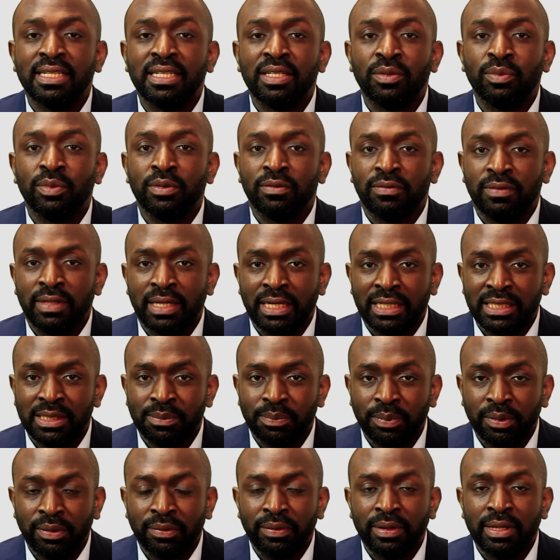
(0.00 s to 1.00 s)
in with the
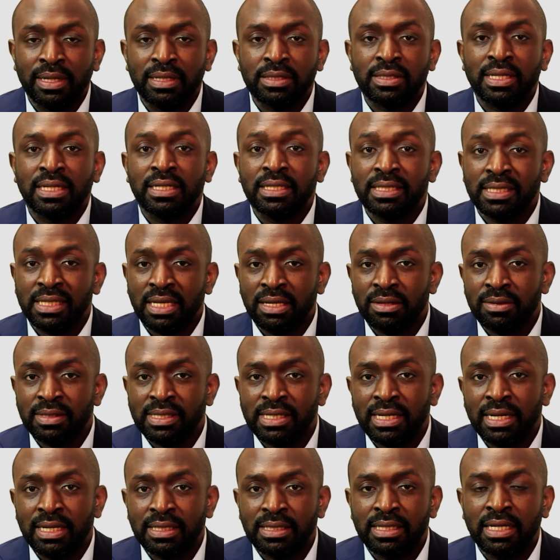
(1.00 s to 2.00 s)
experience and the skill
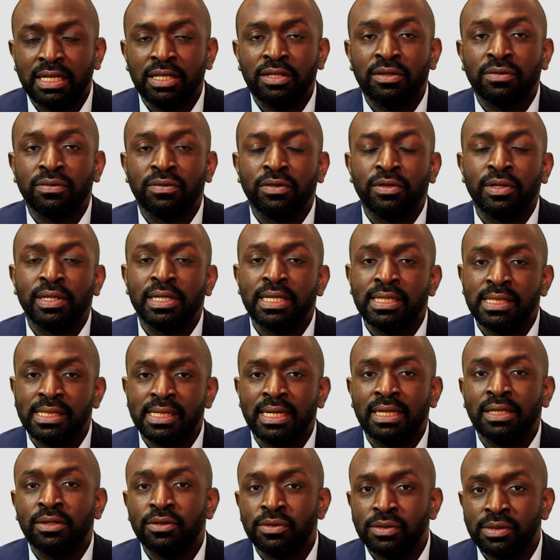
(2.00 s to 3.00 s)
sets that you've already
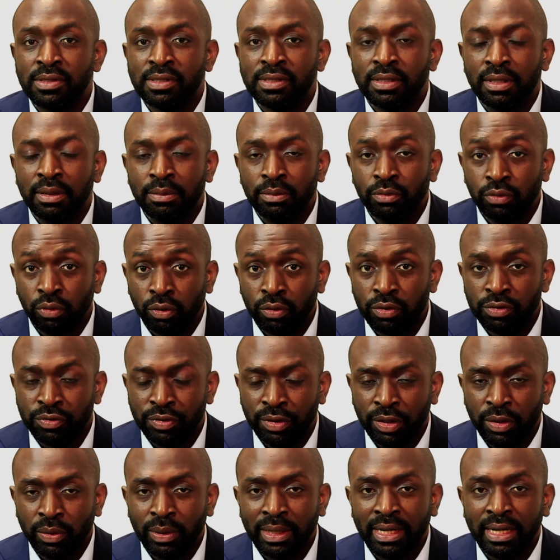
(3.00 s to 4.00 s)
said those roles
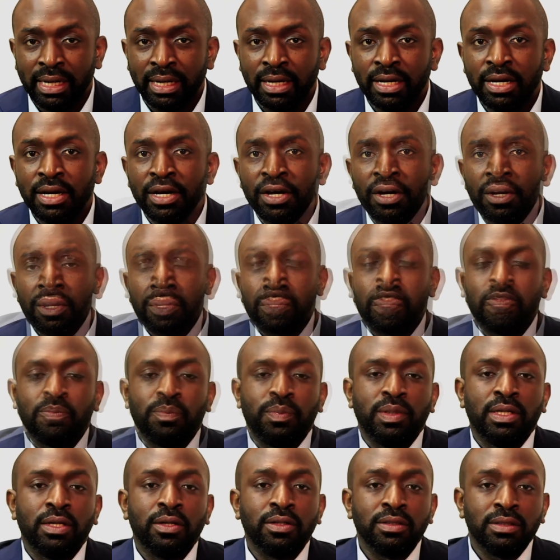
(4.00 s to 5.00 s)
require. It could
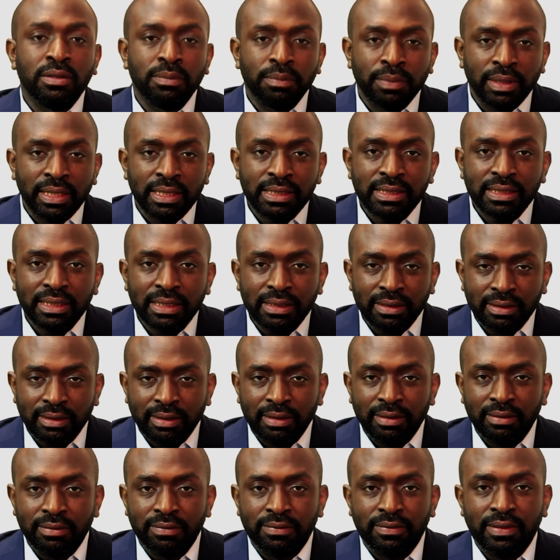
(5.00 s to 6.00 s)
be on the basis
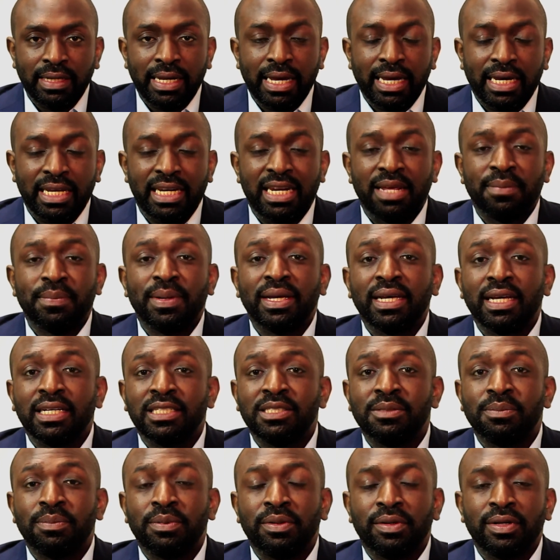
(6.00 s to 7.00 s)
of their academic
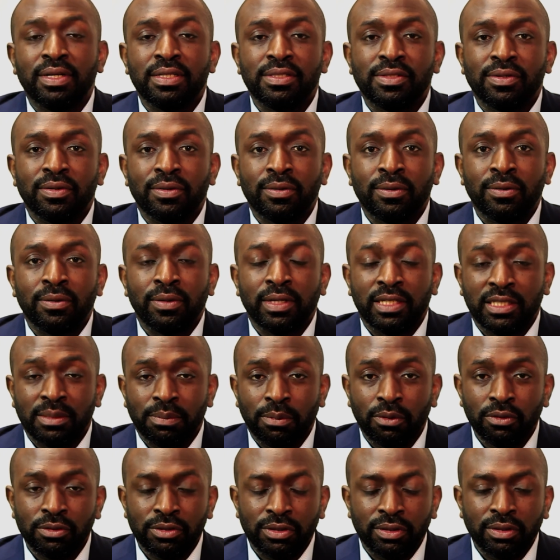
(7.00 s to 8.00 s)
experience or
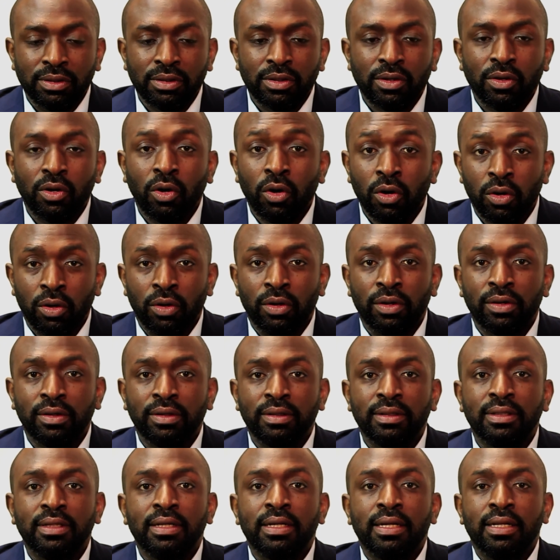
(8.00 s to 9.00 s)
exposure, or
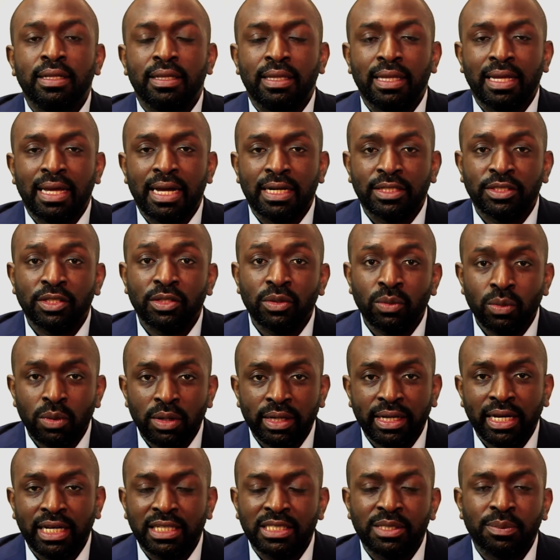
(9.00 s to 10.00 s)
their actual
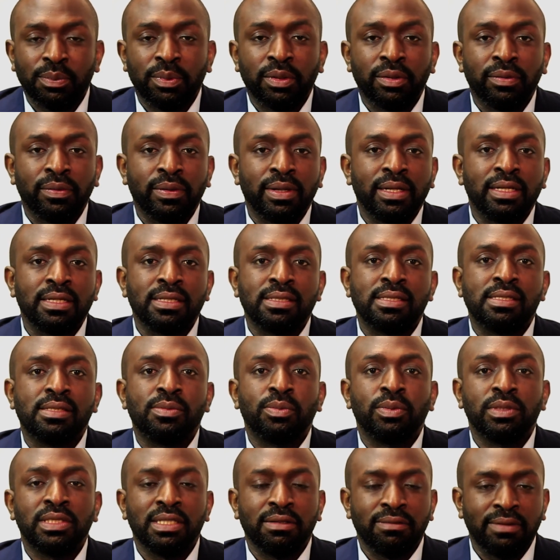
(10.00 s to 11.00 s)
work experience
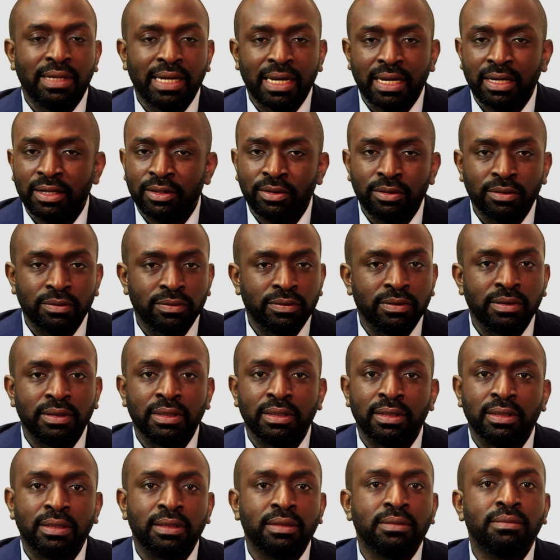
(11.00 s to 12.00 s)
which they've garnered over
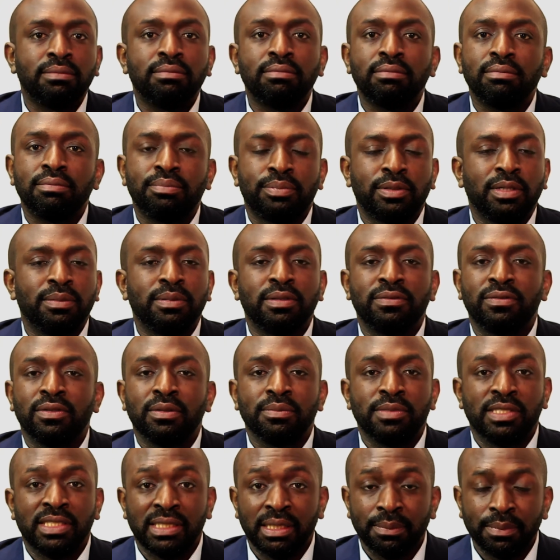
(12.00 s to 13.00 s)
probably
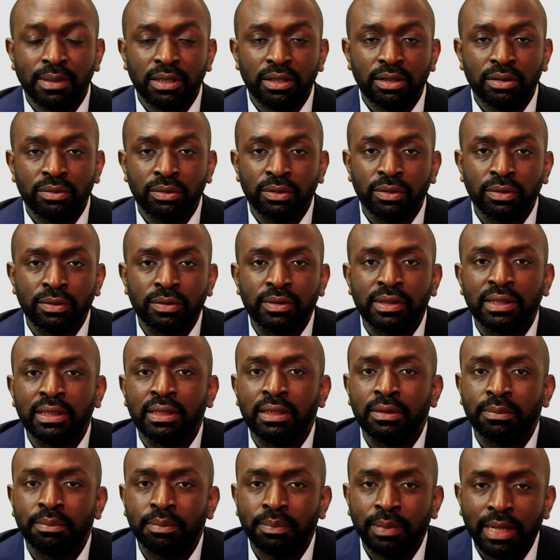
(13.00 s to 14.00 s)
from similar roles
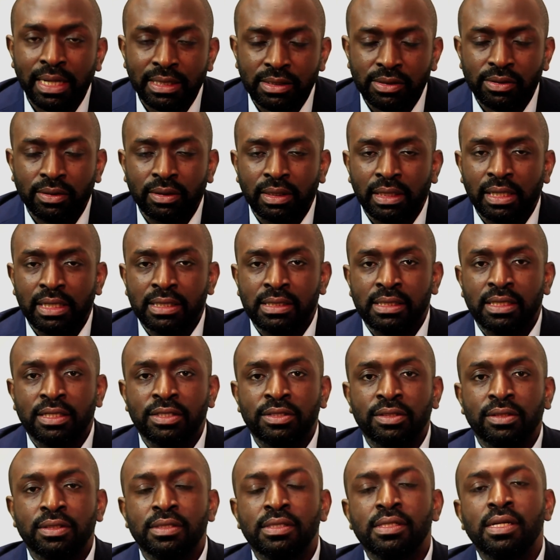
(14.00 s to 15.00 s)
in past
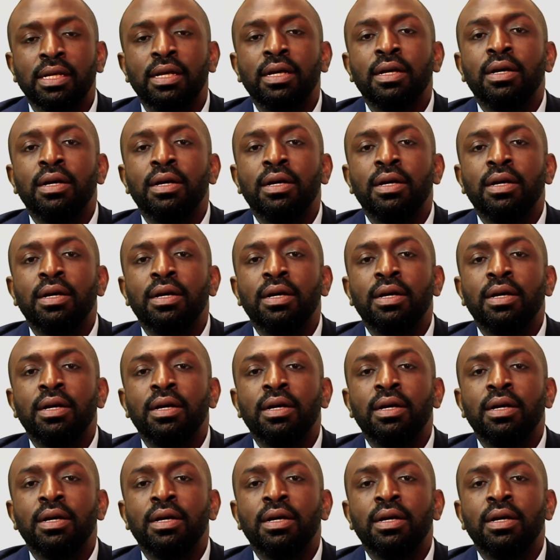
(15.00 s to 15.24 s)
organizations.